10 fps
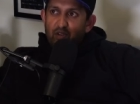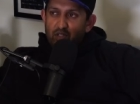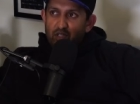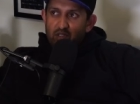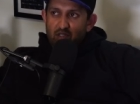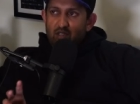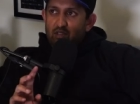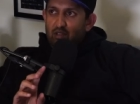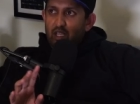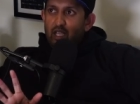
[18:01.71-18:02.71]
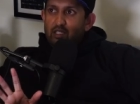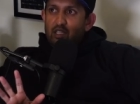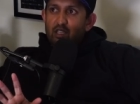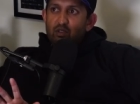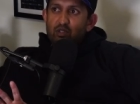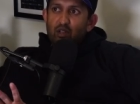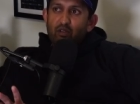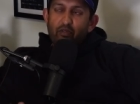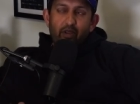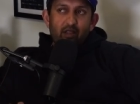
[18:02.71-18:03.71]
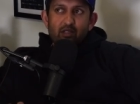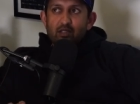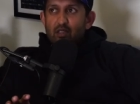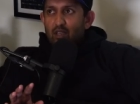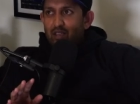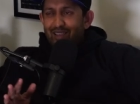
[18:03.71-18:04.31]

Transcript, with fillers: functions. Got it. Easy to use interface.